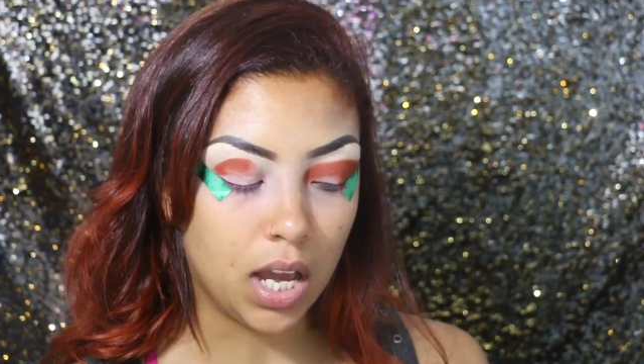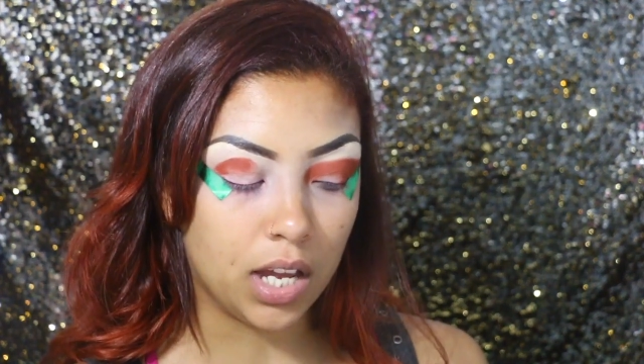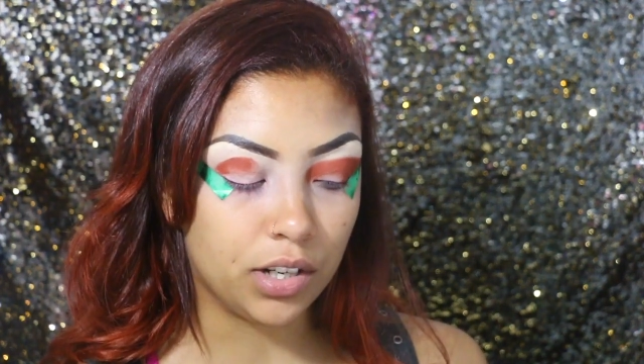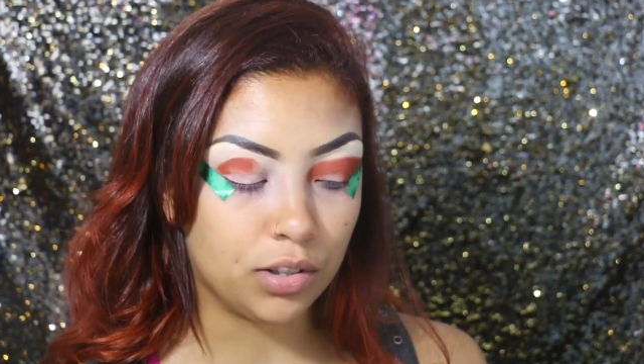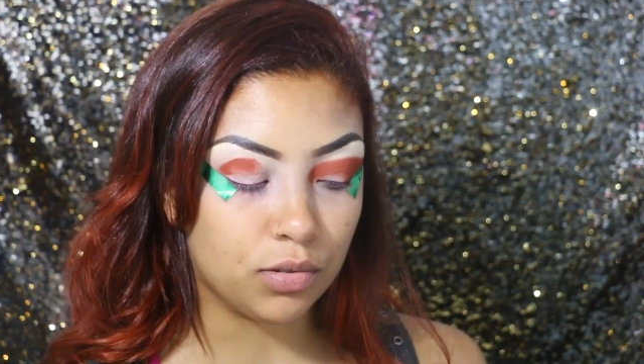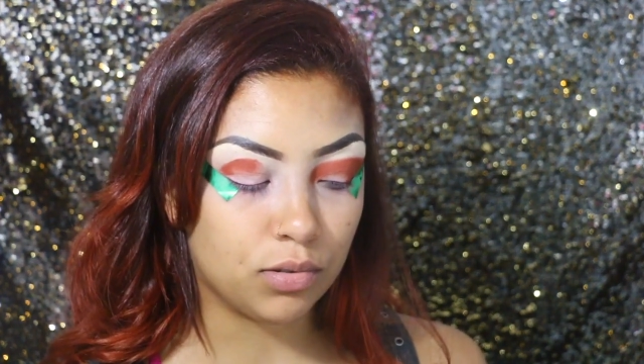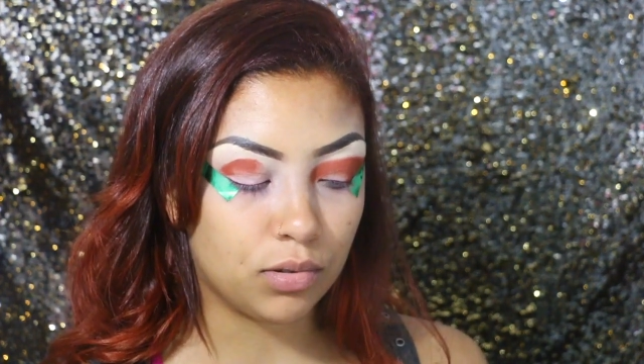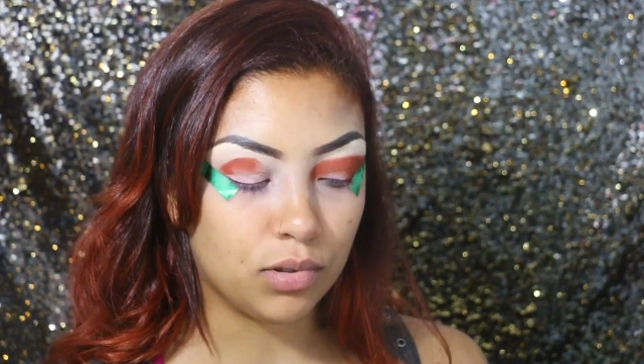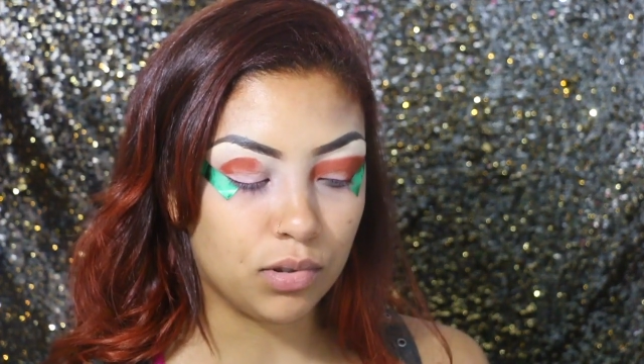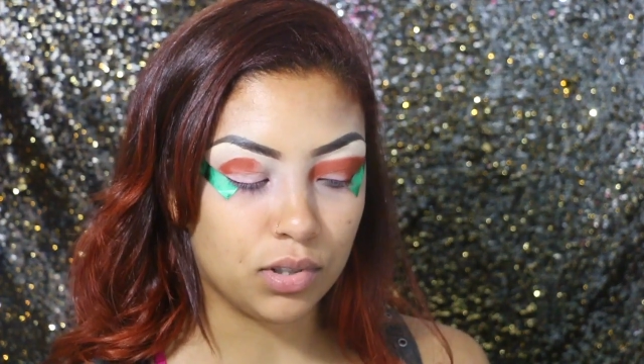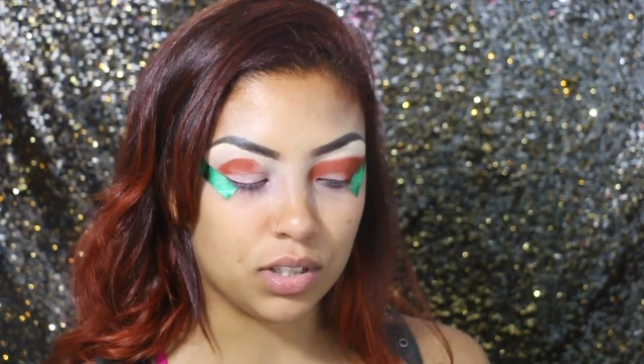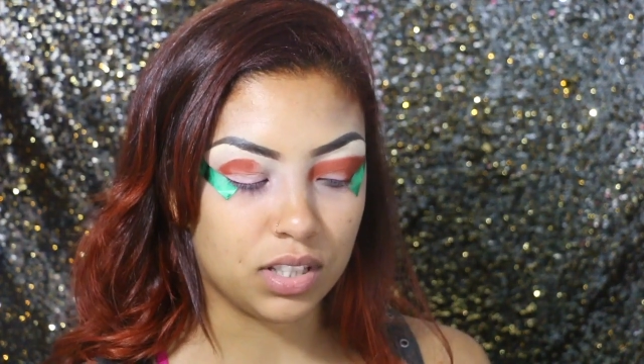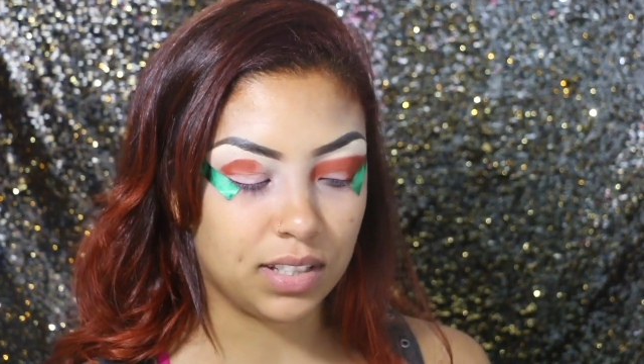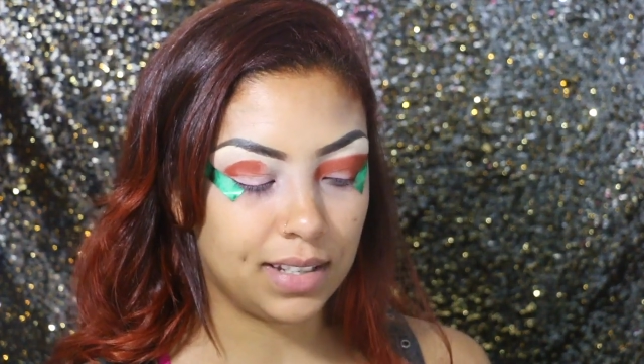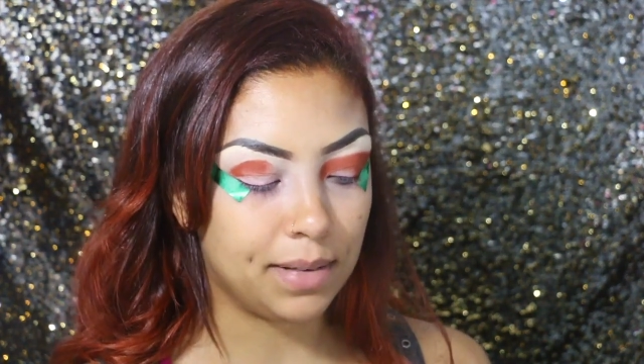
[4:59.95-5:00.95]
and you go to
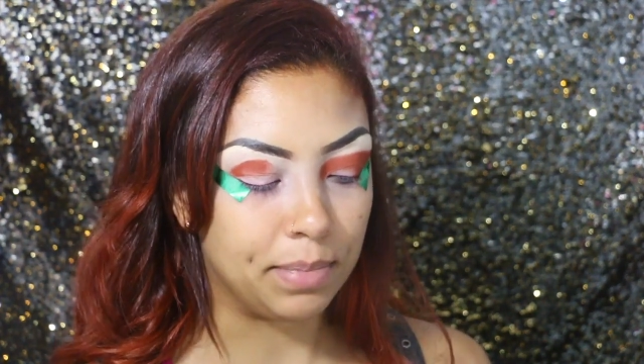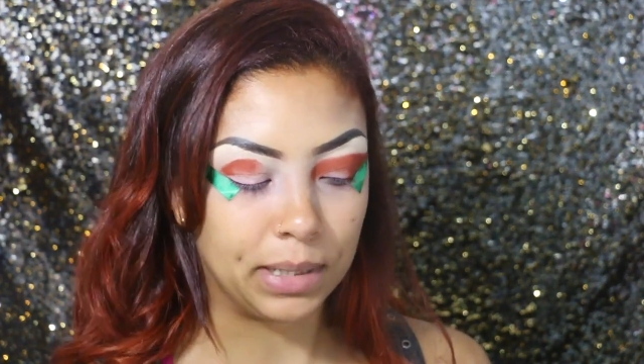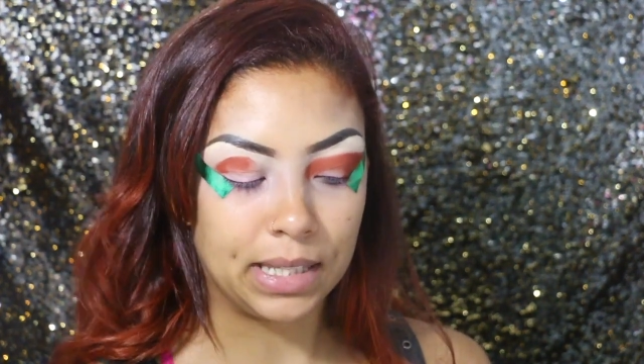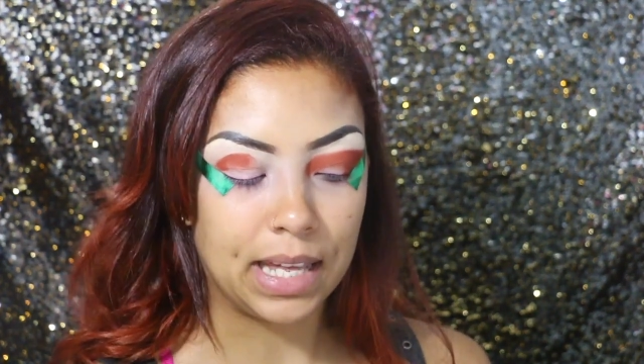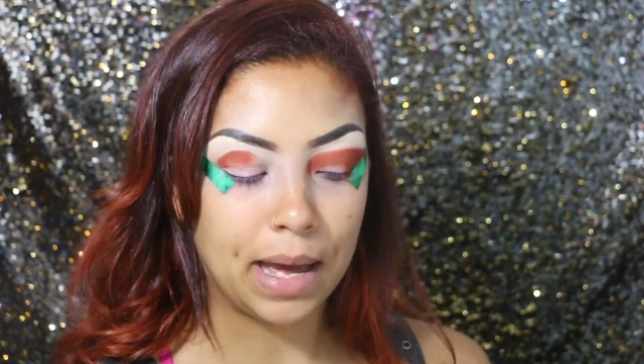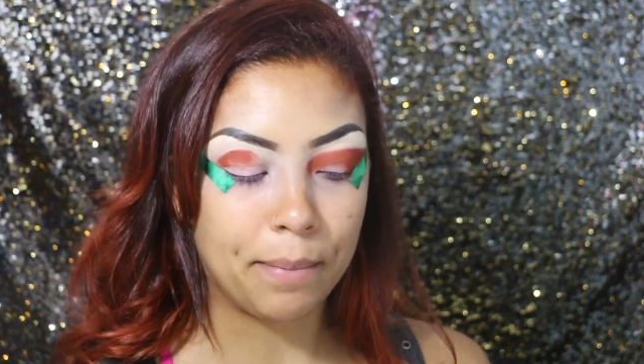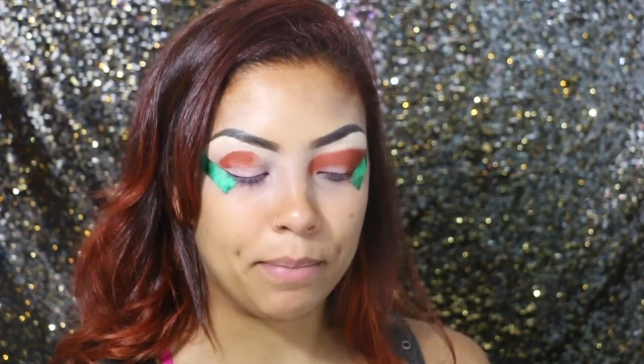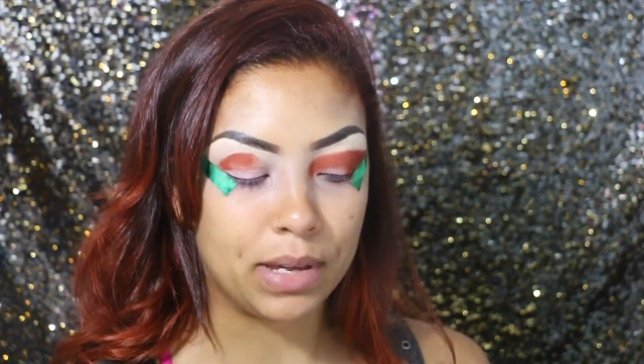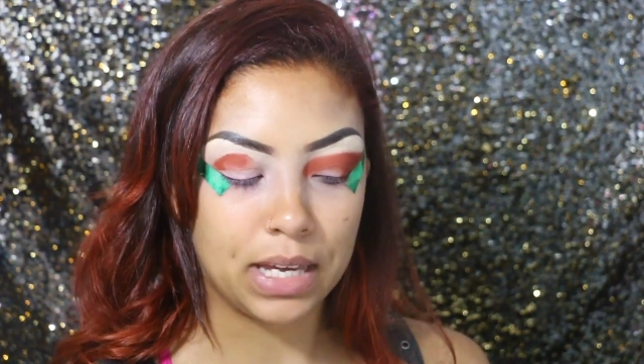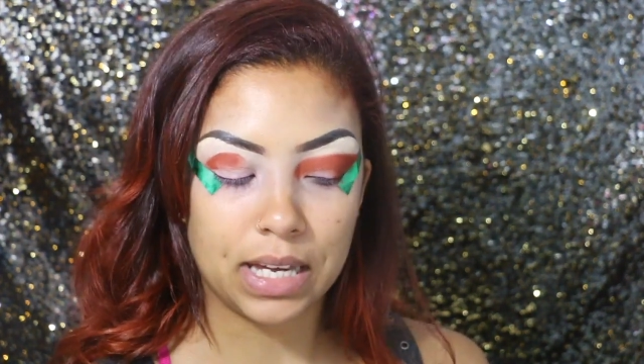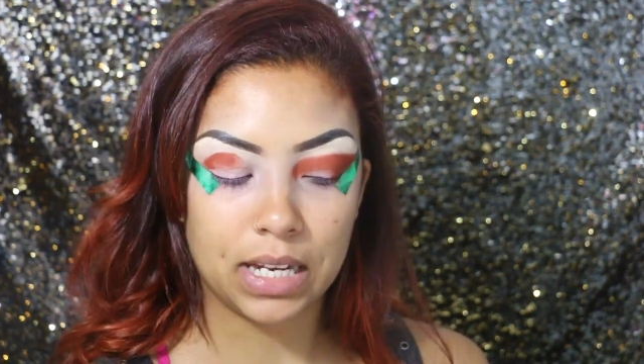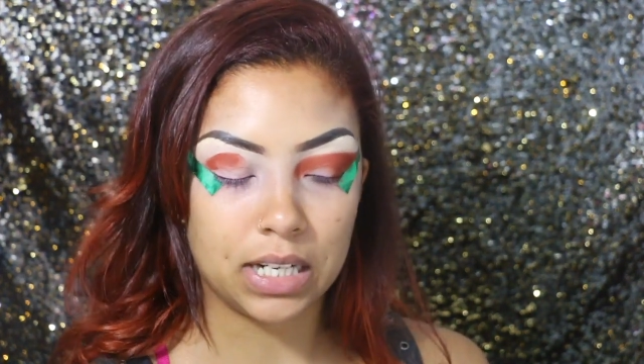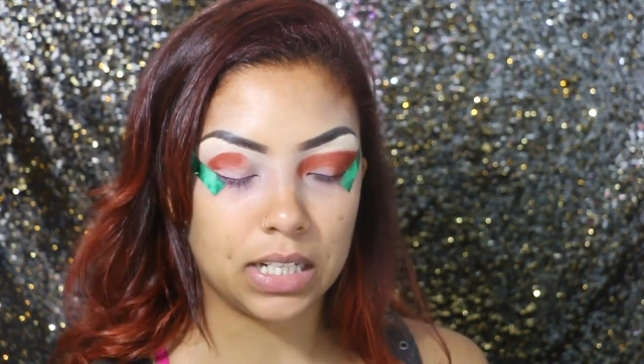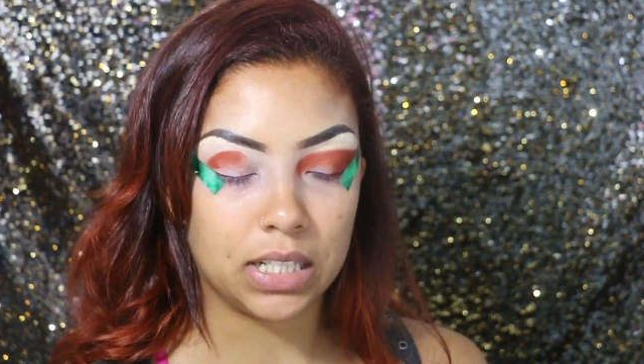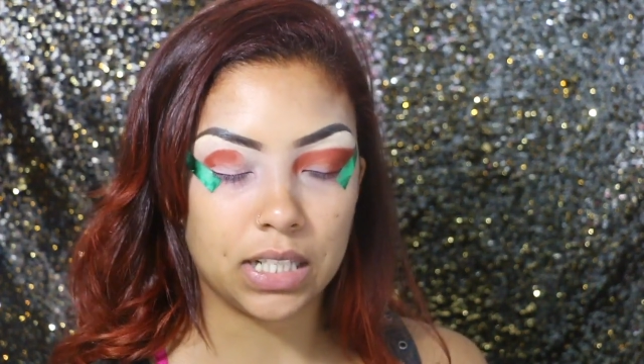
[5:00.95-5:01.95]
sleep in that
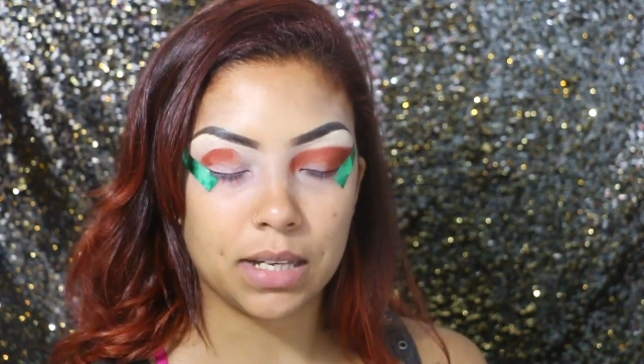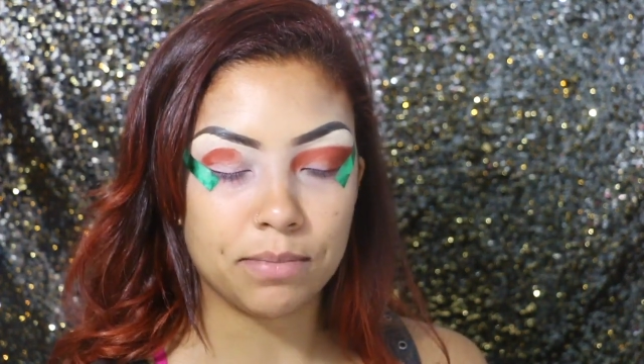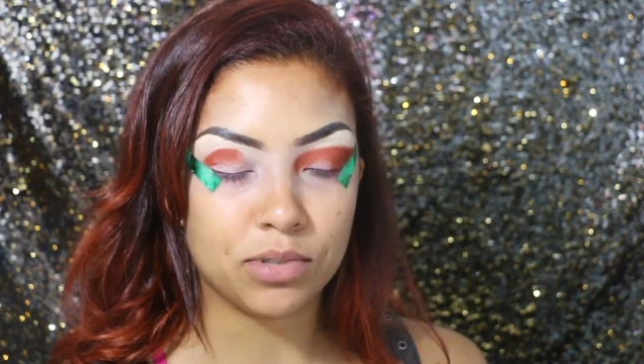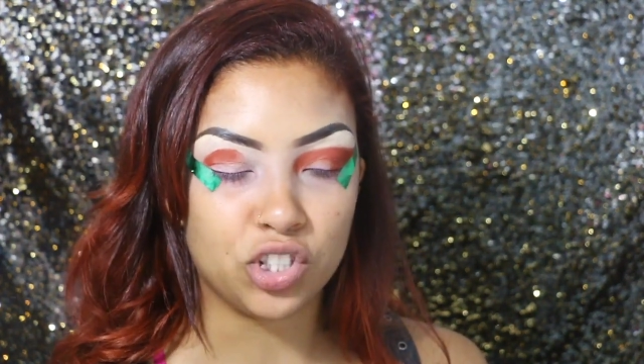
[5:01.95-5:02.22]
bed and them